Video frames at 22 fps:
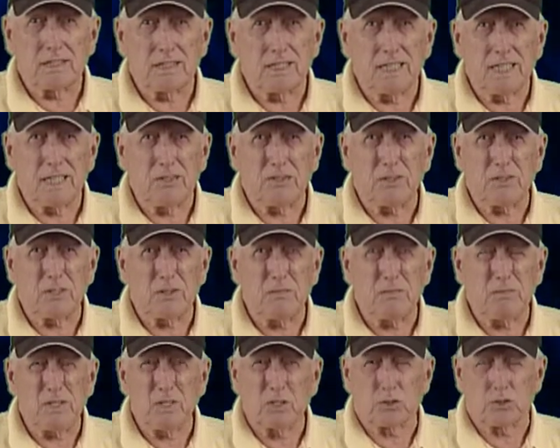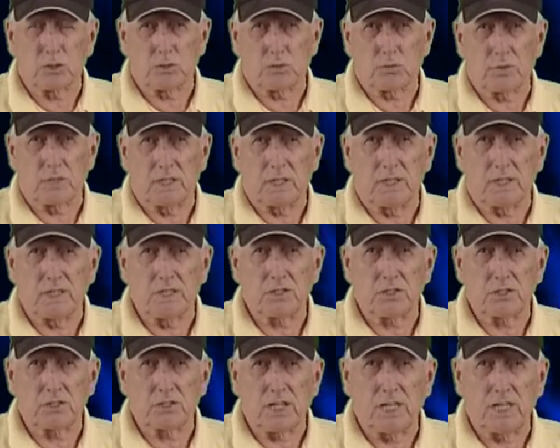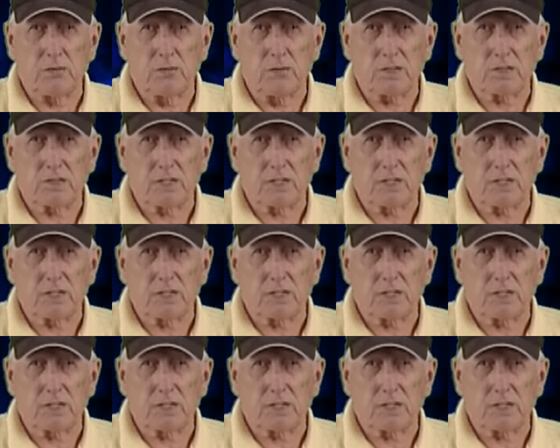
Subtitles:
even the mills really understand what's